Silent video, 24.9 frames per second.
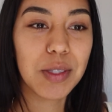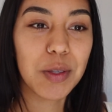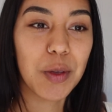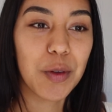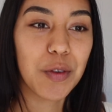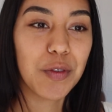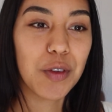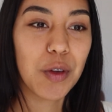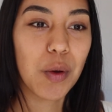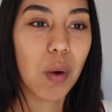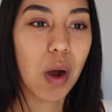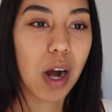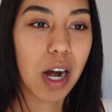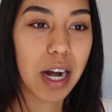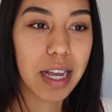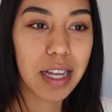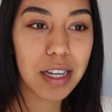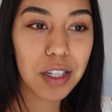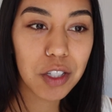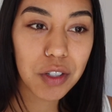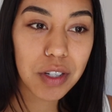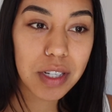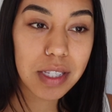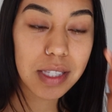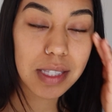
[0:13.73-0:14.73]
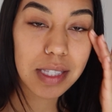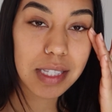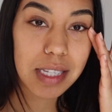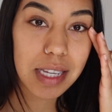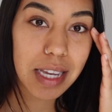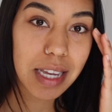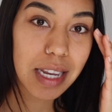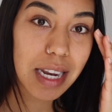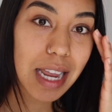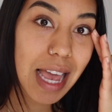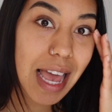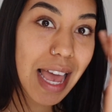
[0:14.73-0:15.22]
so if you are
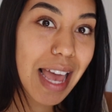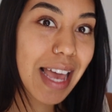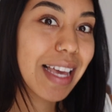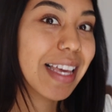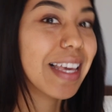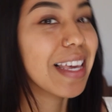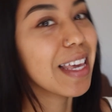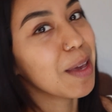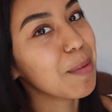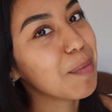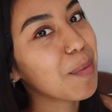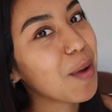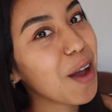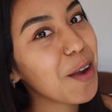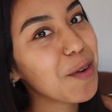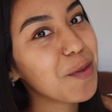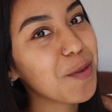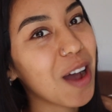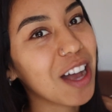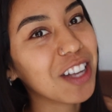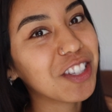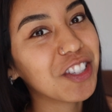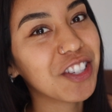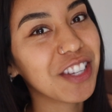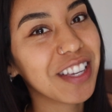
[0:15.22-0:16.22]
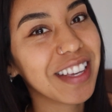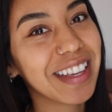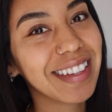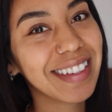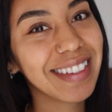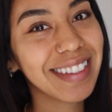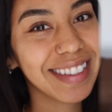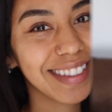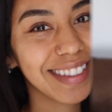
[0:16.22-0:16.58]
interested, keep on watching.